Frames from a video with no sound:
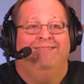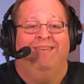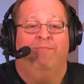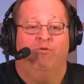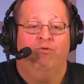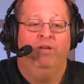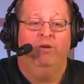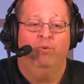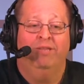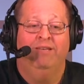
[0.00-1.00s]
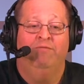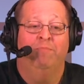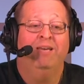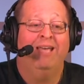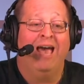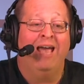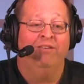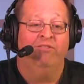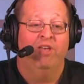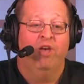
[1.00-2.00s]
the same arena with these big
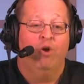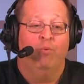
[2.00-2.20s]
guys